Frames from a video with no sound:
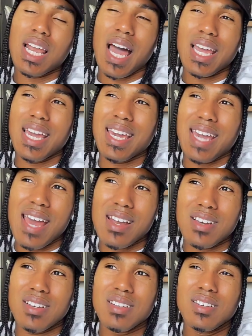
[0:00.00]
And I want to
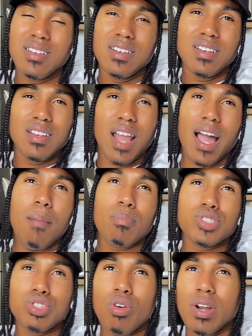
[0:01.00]
say like in Canada,
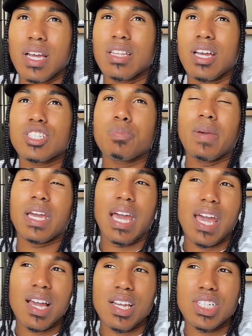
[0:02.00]
like I'm sure
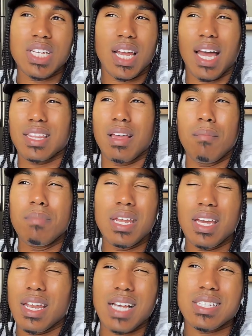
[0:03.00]
they're speaking
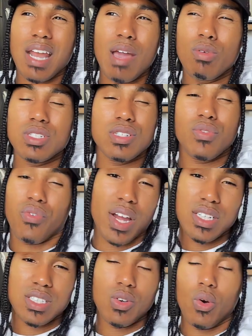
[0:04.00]
English and like the immediate
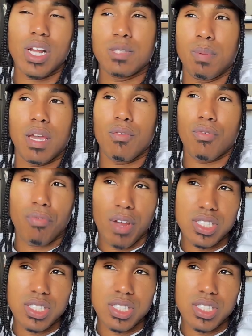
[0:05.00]
next language is French,